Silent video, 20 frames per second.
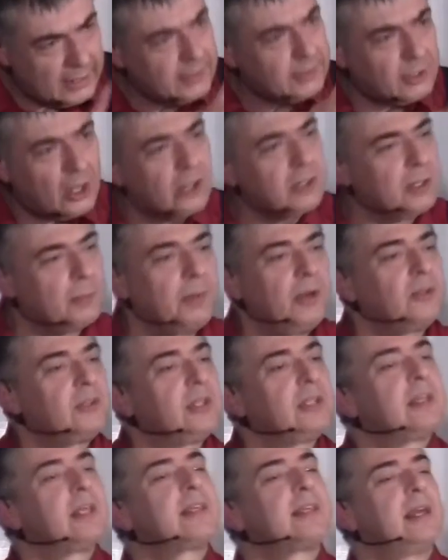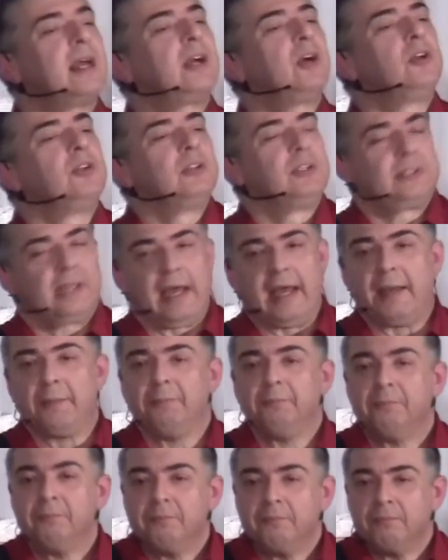I thought about it a second
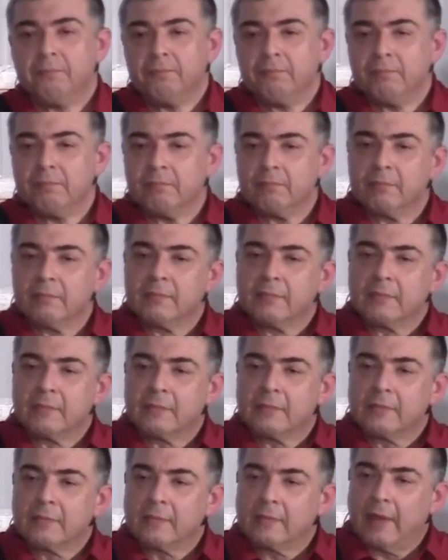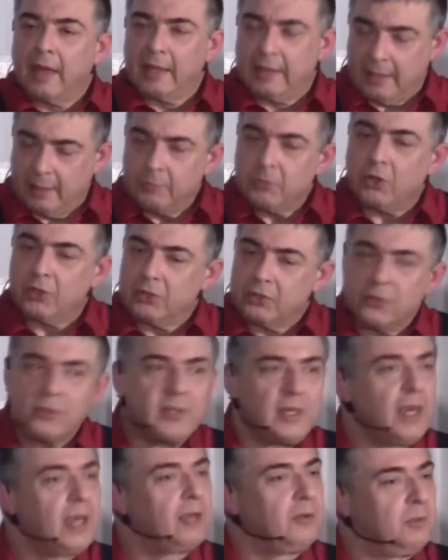time. And I'm
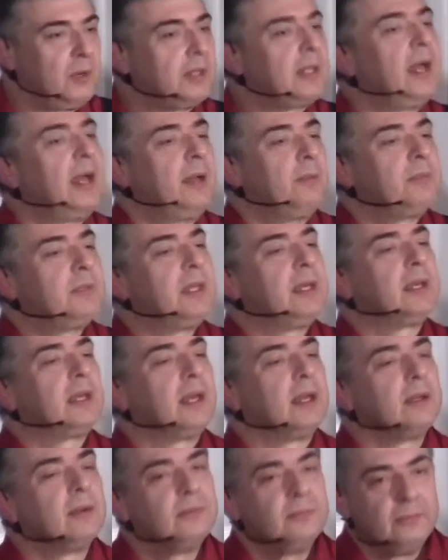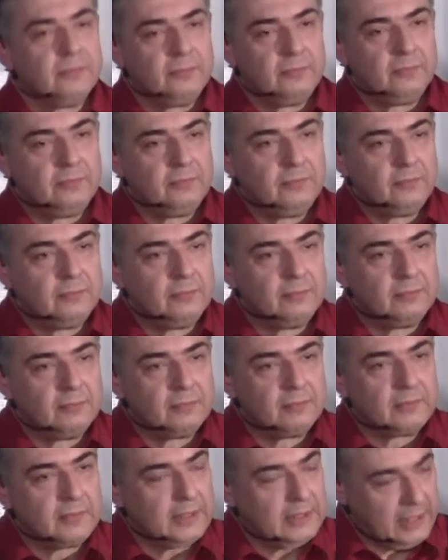going to say what I am thinking.
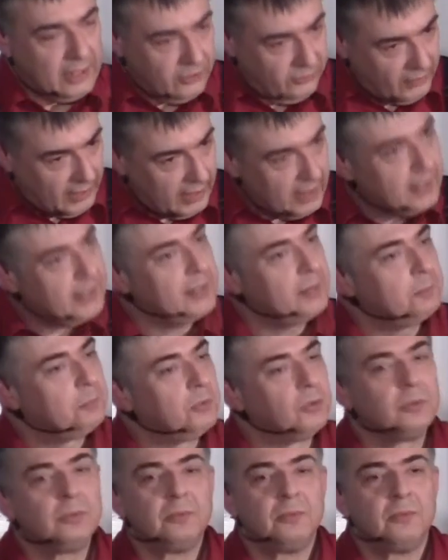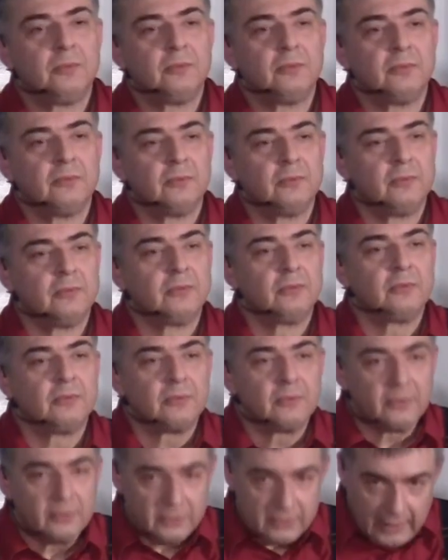It is very simple.
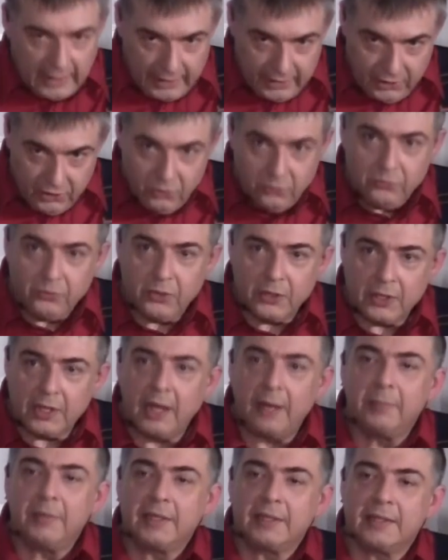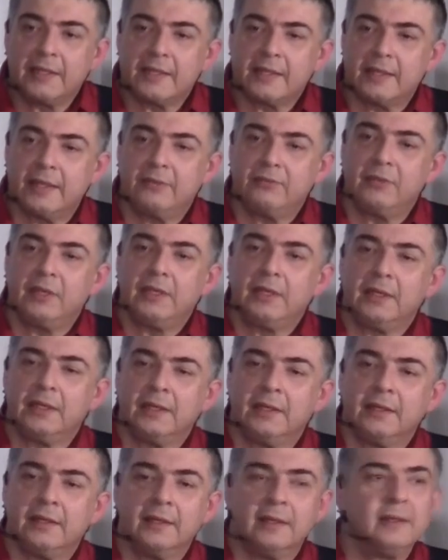Thank you for coming this
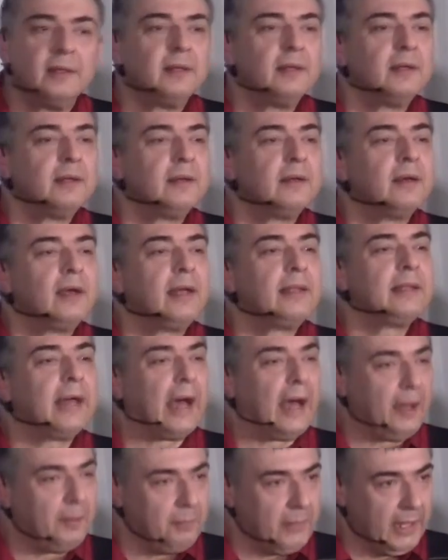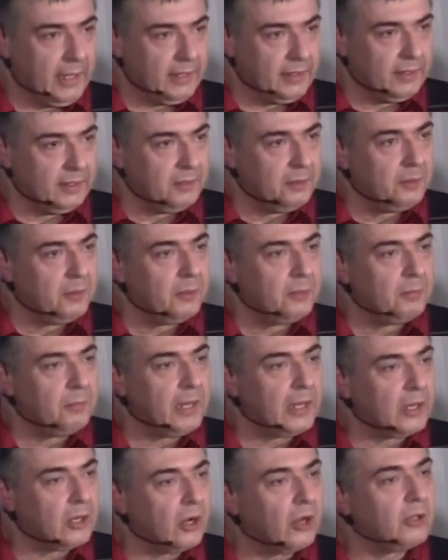evening, and amen.
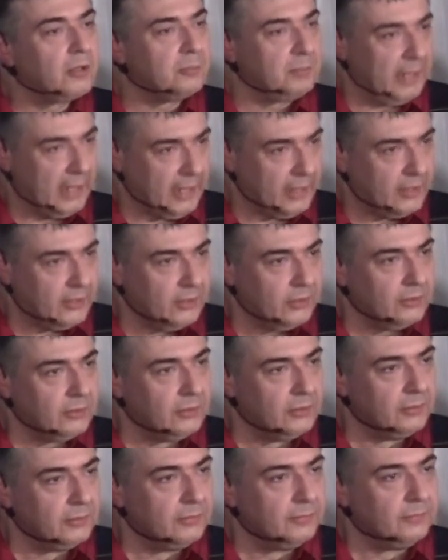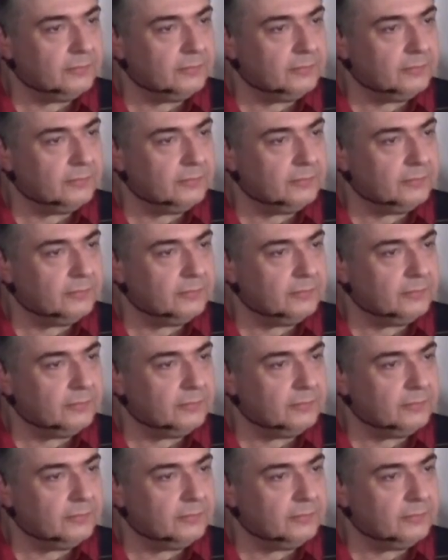May God bless you.